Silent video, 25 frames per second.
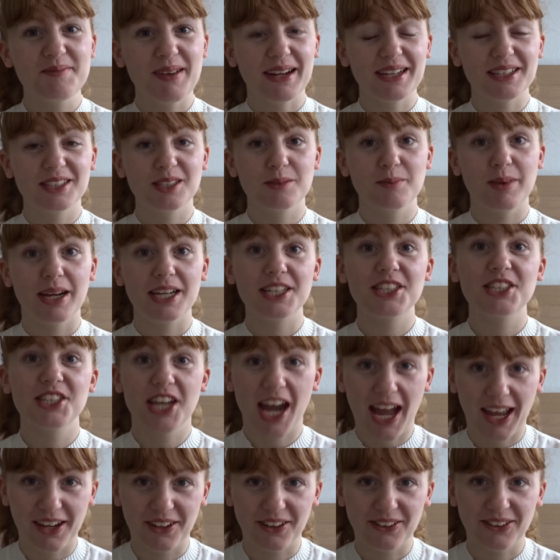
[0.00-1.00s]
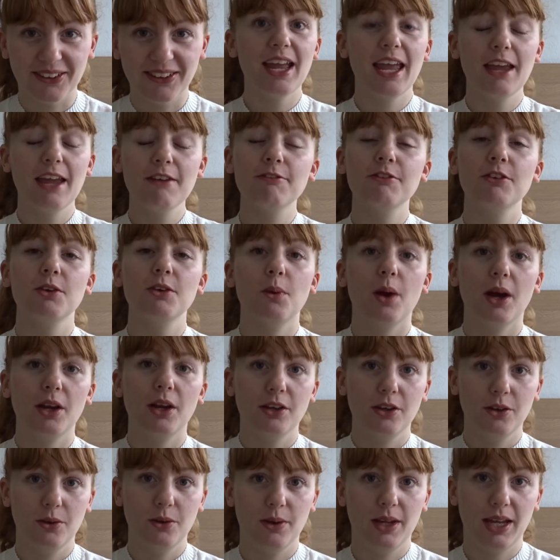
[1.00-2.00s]
back to my channel. If you are
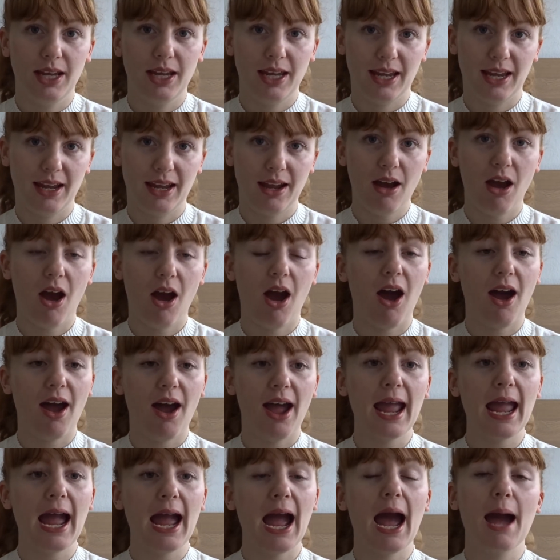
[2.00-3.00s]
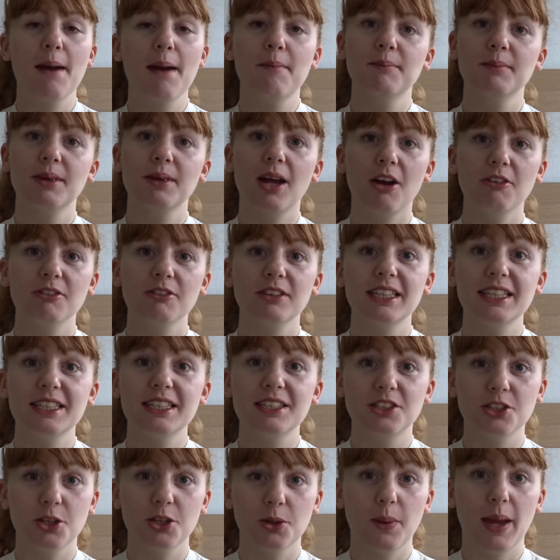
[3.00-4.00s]
new here, I am currently
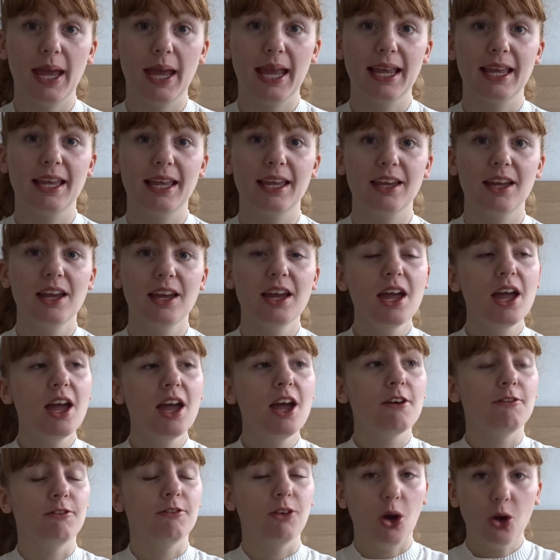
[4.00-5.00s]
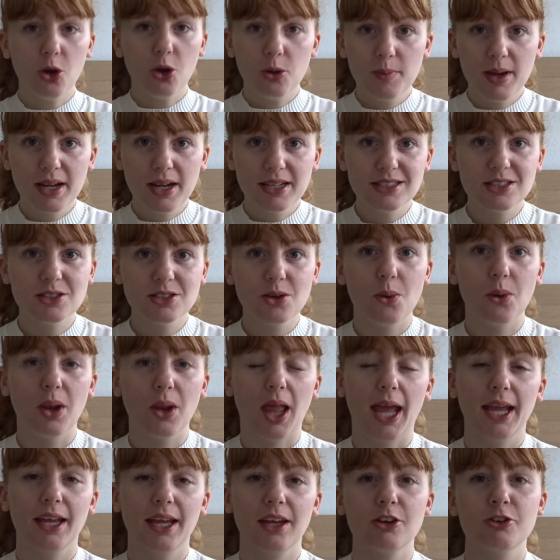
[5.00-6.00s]
doing vlogmas or
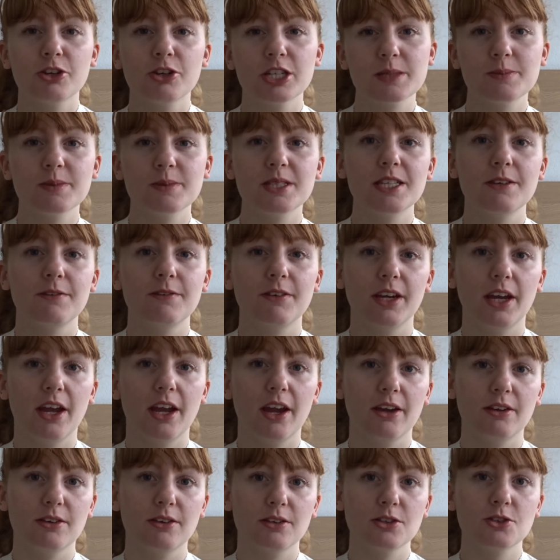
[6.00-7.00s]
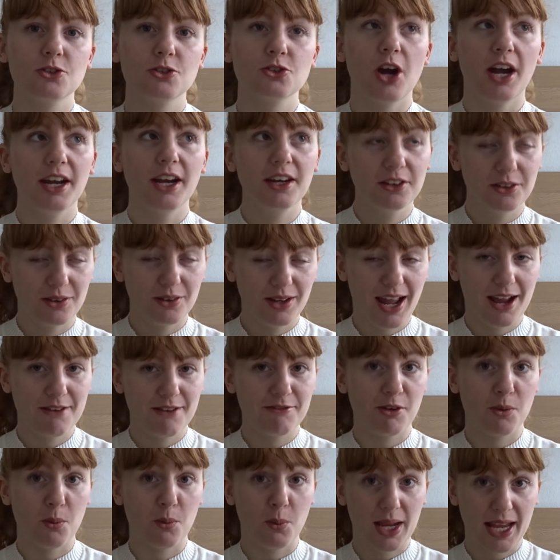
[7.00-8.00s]
like Christmassy videos, trying to do it
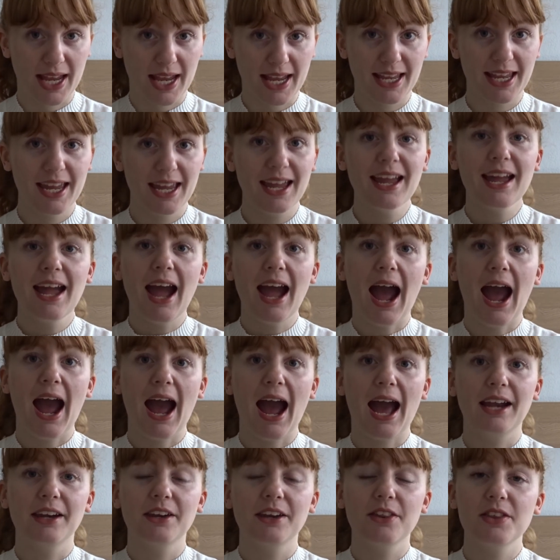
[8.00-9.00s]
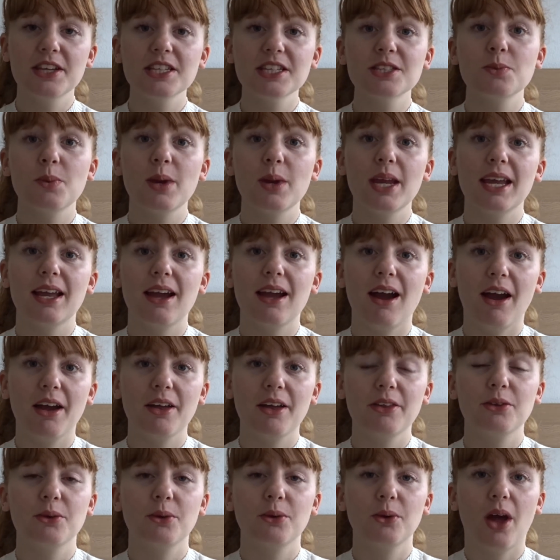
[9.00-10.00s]
every week. And this week I
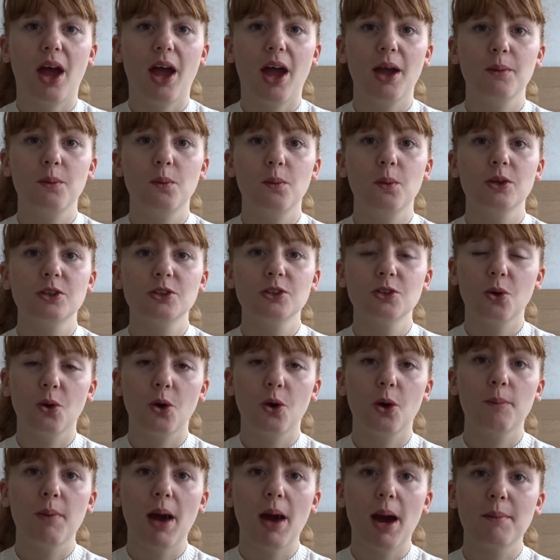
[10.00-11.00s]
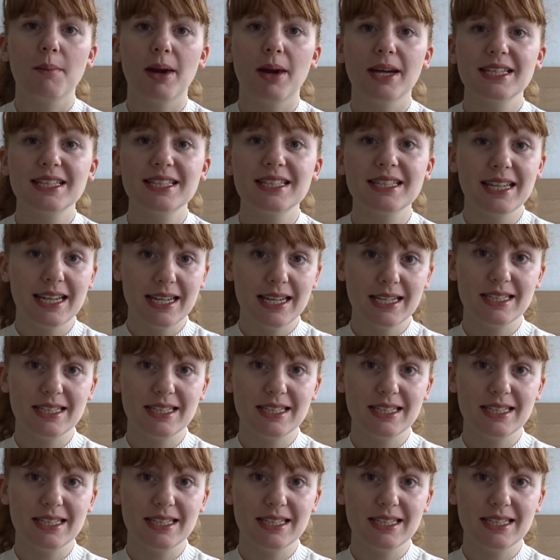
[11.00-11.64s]
thought I would talk about my ski